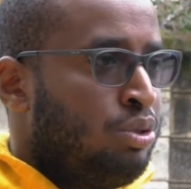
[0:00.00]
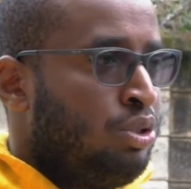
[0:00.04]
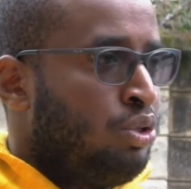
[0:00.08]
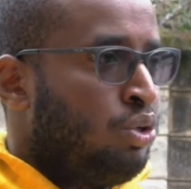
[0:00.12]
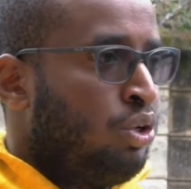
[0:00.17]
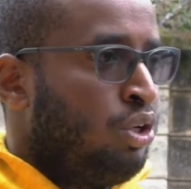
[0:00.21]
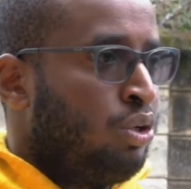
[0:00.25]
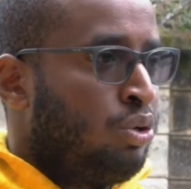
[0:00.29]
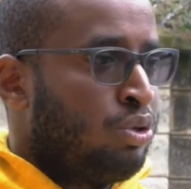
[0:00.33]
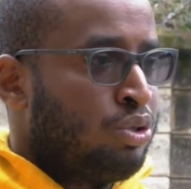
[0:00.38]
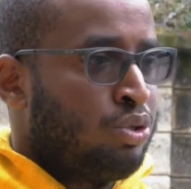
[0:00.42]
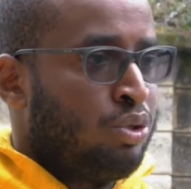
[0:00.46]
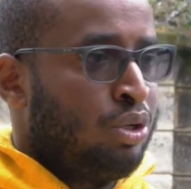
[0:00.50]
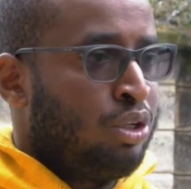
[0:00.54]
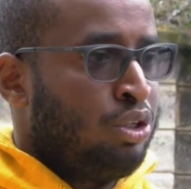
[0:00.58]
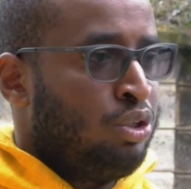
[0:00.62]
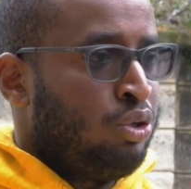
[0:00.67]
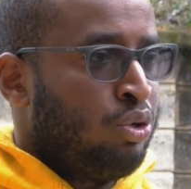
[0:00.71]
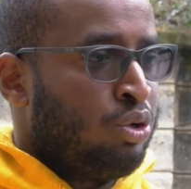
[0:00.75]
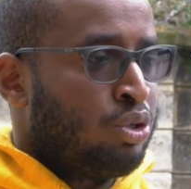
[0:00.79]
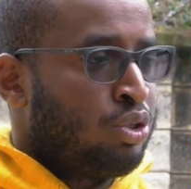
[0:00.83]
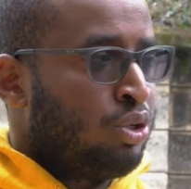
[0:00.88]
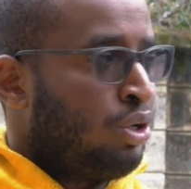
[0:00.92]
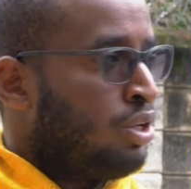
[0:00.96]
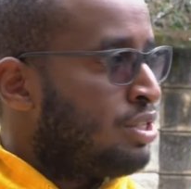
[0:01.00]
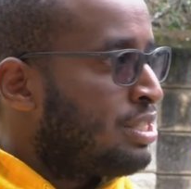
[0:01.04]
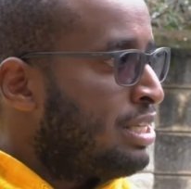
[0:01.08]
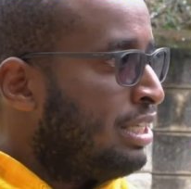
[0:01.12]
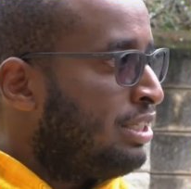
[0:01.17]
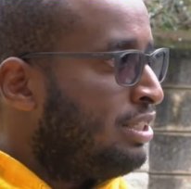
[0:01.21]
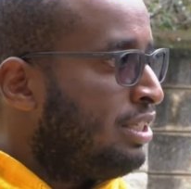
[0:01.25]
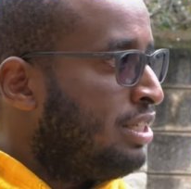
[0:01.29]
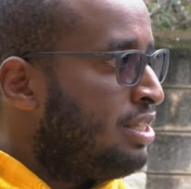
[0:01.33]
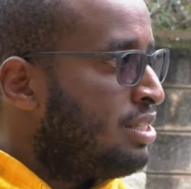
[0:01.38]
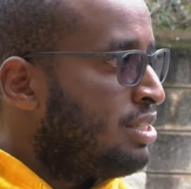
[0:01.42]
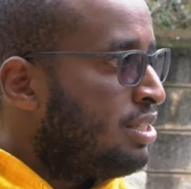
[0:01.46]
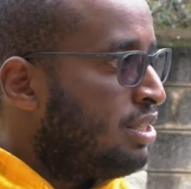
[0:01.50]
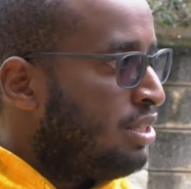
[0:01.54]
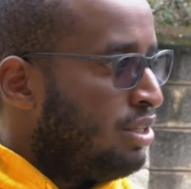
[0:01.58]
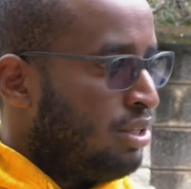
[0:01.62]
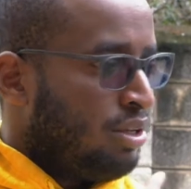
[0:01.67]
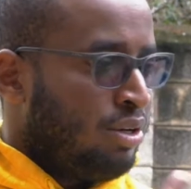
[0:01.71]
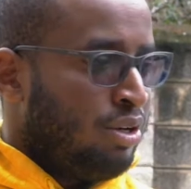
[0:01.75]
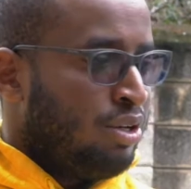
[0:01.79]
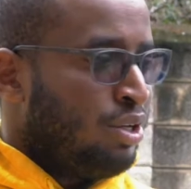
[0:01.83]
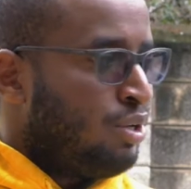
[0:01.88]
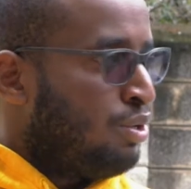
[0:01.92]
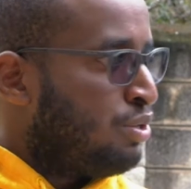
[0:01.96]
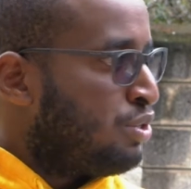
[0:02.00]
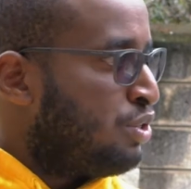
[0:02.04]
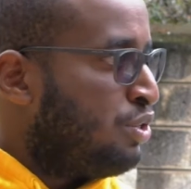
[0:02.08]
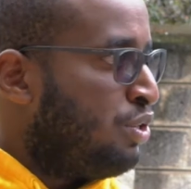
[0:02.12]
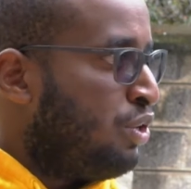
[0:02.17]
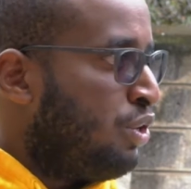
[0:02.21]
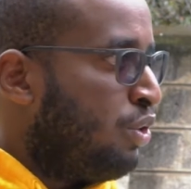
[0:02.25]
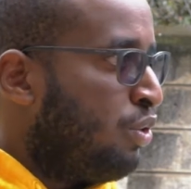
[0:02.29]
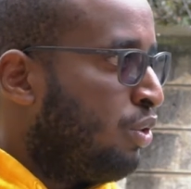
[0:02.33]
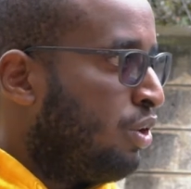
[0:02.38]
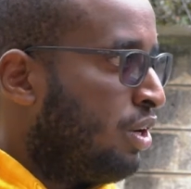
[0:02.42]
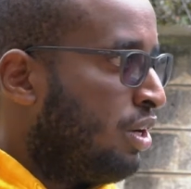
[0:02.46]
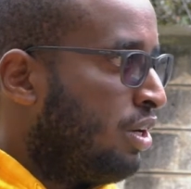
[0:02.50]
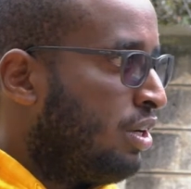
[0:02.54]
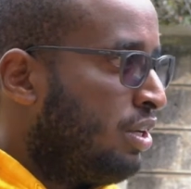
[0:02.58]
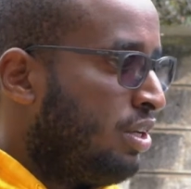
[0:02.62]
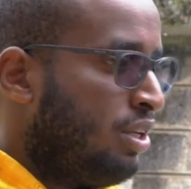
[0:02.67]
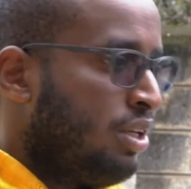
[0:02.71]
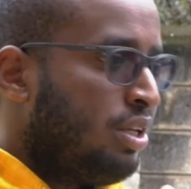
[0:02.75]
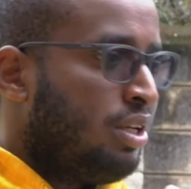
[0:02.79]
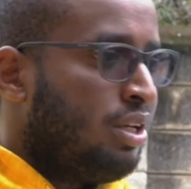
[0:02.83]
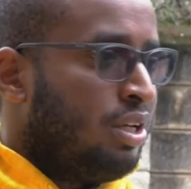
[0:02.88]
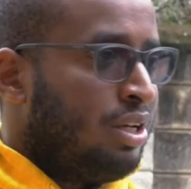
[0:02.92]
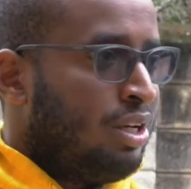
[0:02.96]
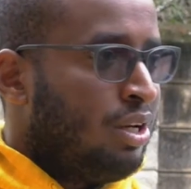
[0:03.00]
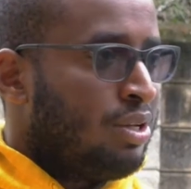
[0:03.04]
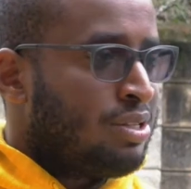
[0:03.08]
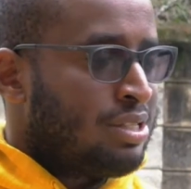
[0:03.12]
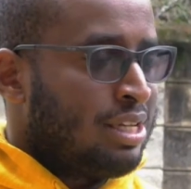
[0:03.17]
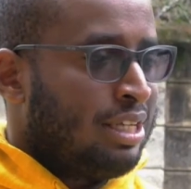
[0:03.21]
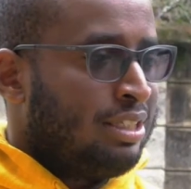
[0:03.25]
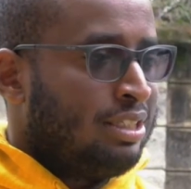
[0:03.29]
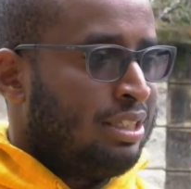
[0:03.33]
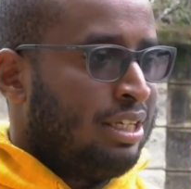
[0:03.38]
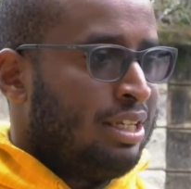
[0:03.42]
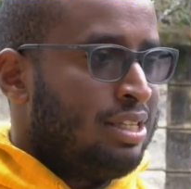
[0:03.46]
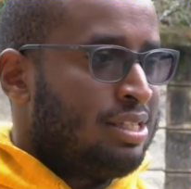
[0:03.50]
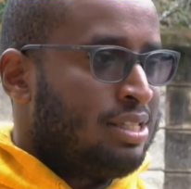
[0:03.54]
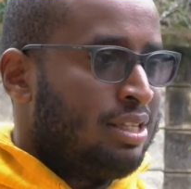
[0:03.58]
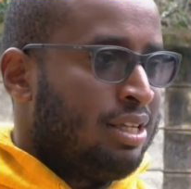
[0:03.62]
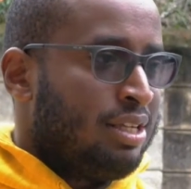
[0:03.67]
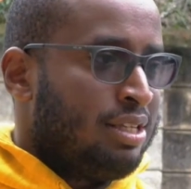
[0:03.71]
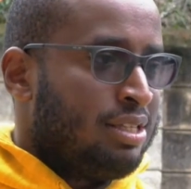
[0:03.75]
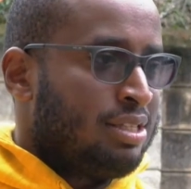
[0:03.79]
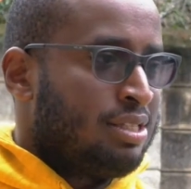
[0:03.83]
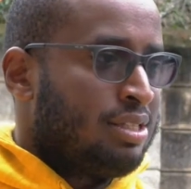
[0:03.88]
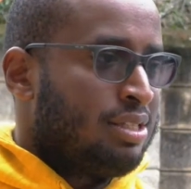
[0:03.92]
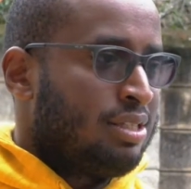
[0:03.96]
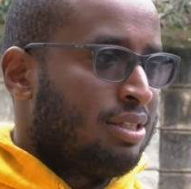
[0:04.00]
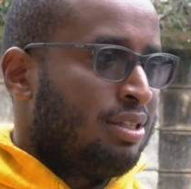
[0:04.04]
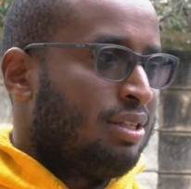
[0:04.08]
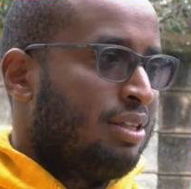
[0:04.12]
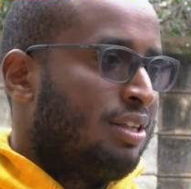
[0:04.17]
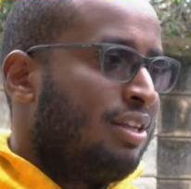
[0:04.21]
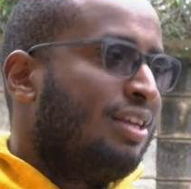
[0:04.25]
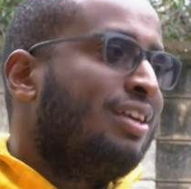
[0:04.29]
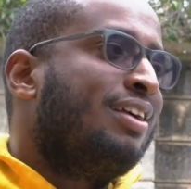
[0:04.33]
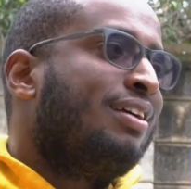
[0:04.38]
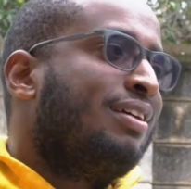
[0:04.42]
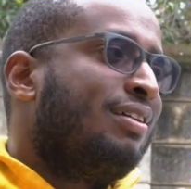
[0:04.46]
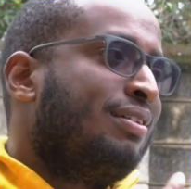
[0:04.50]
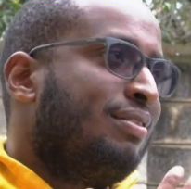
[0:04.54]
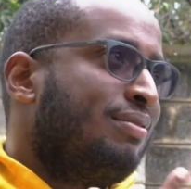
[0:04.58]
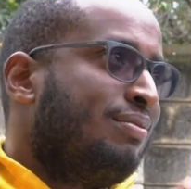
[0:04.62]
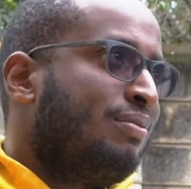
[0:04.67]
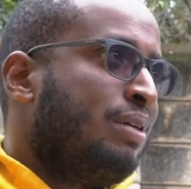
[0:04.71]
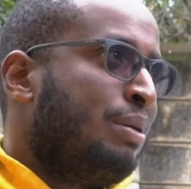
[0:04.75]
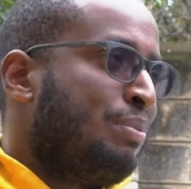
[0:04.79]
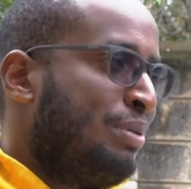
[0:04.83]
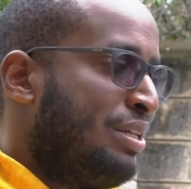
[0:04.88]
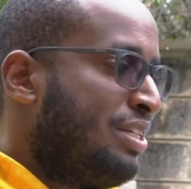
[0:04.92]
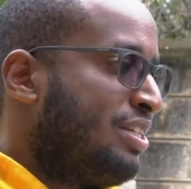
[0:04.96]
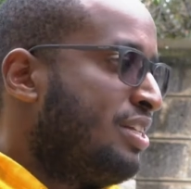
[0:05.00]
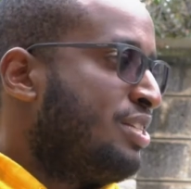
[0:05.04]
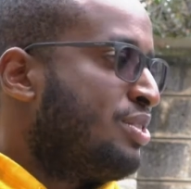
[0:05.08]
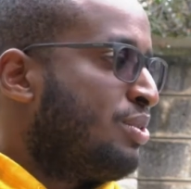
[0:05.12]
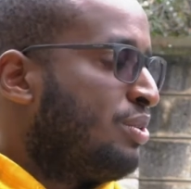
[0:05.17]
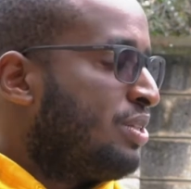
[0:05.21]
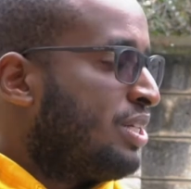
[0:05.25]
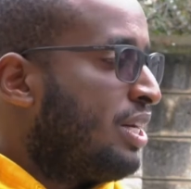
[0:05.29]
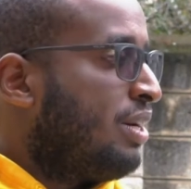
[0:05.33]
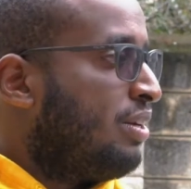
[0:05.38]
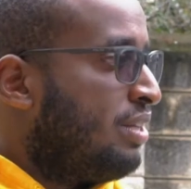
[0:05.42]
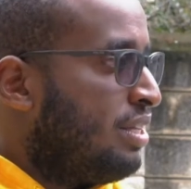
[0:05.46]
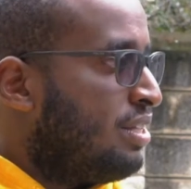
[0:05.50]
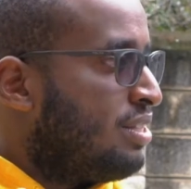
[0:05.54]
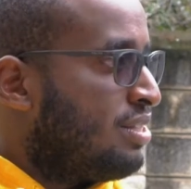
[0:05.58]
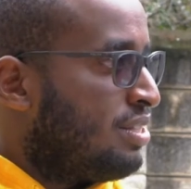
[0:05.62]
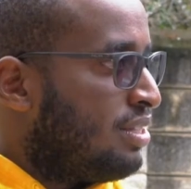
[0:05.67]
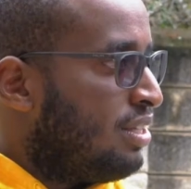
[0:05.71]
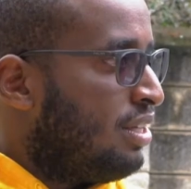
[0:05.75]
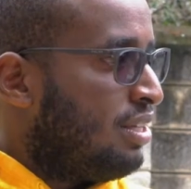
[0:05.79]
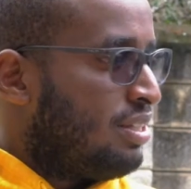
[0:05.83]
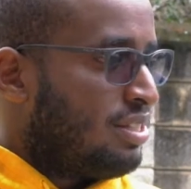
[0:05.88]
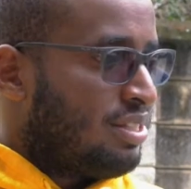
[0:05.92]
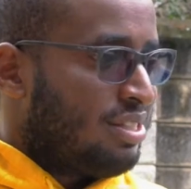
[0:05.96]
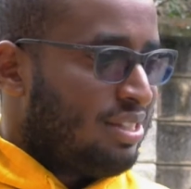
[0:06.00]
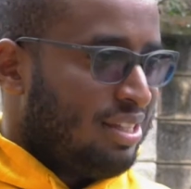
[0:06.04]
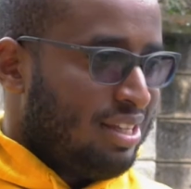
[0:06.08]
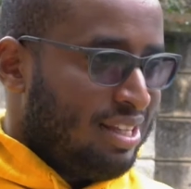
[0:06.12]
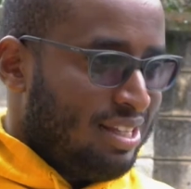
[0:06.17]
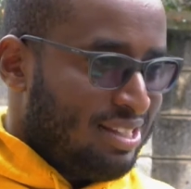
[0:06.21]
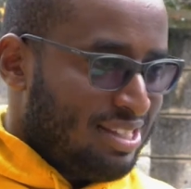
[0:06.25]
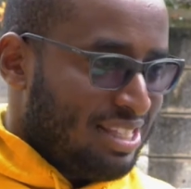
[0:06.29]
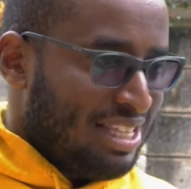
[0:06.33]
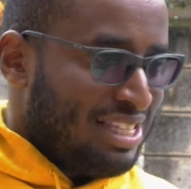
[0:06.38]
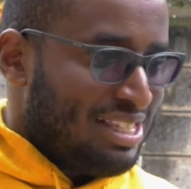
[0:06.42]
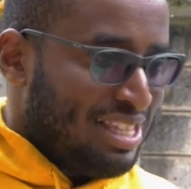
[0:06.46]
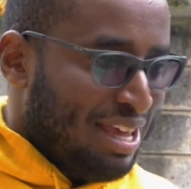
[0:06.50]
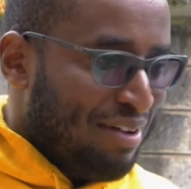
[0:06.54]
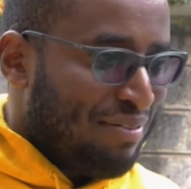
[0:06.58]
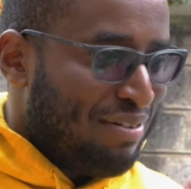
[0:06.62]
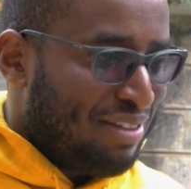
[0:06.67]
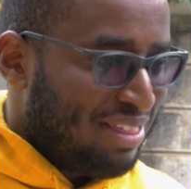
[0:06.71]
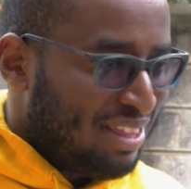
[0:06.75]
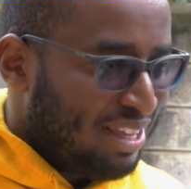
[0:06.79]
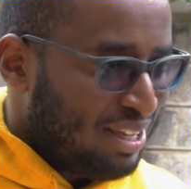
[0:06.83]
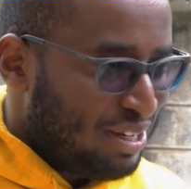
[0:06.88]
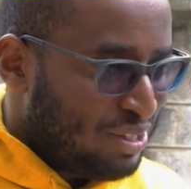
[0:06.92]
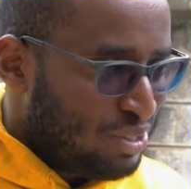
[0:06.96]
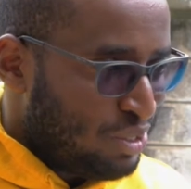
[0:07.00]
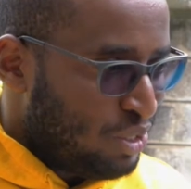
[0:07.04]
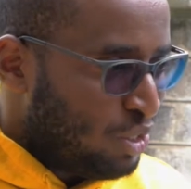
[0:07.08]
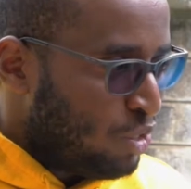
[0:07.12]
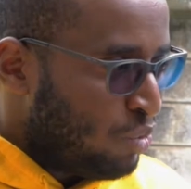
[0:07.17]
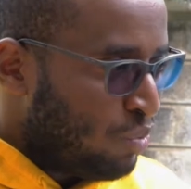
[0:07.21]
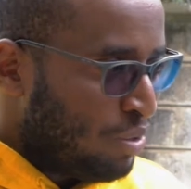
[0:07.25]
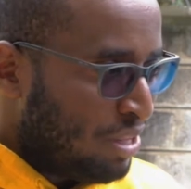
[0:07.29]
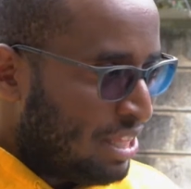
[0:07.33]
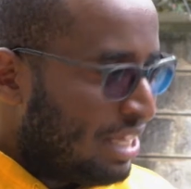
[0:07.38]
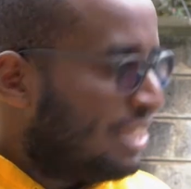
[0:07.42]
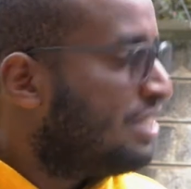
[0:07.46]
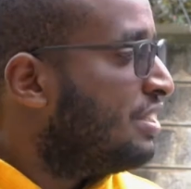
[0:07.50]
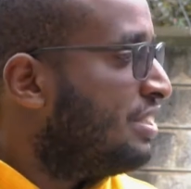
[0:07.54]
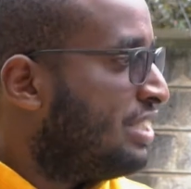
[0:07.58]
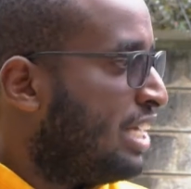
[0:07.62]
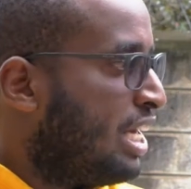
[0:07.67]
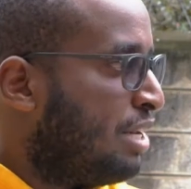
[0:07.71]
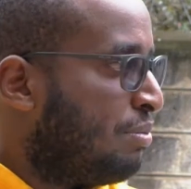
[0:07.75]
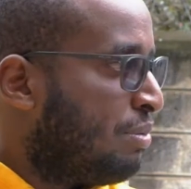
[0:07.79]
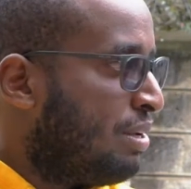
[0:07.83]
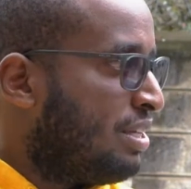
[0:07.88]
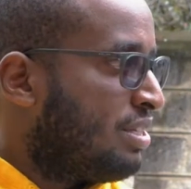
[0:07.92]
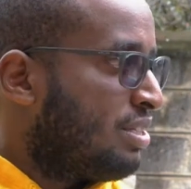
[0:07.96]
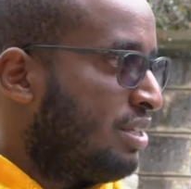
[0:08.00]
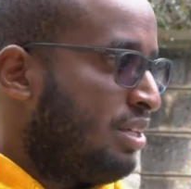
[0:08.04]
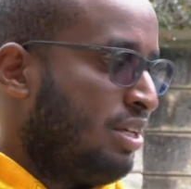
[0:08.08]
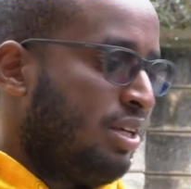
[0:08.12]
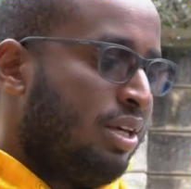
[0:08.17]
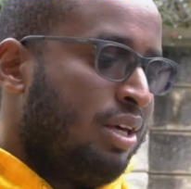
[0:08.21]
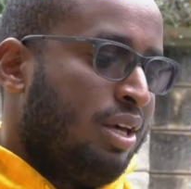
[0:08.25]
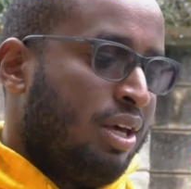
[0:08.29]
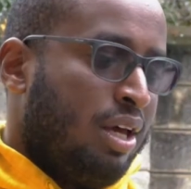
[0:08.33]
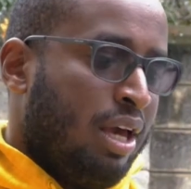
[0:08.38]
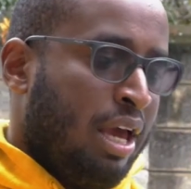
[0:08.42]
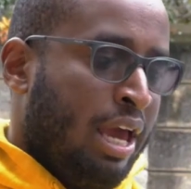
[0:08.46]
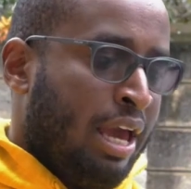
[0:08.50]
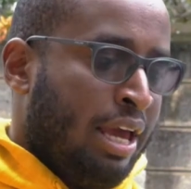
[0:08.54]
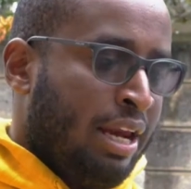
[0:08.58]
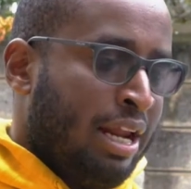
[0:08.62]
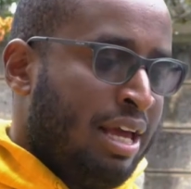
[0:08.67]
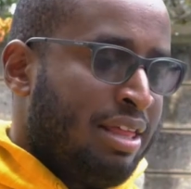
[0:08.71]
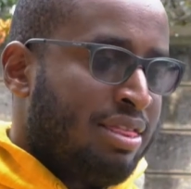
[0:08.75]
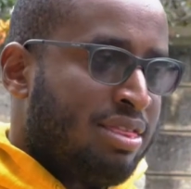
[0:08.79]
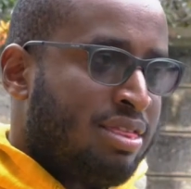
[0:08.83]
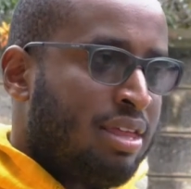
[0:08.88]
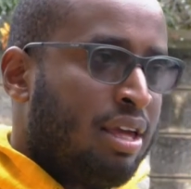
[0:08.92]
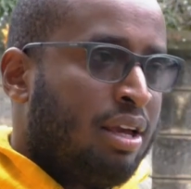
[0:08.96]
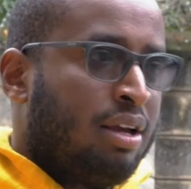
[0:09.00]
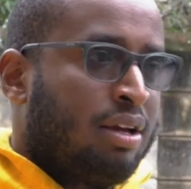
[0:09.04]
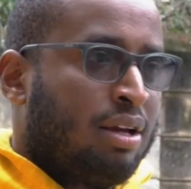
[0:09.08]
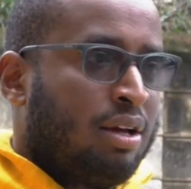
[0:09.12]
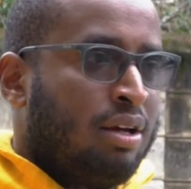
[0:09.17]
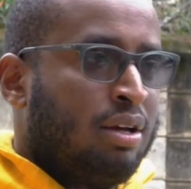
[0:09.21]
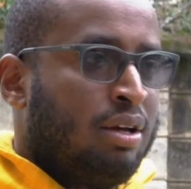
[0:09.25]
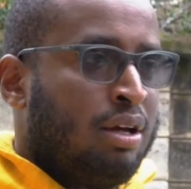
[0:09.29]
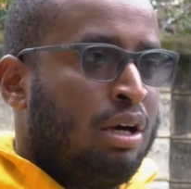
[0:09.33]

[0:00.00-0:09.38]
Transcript: You go to Los Angeles or you go to New York. Los Angeles is Tinseltown. It's everything to do with entertainment. And I think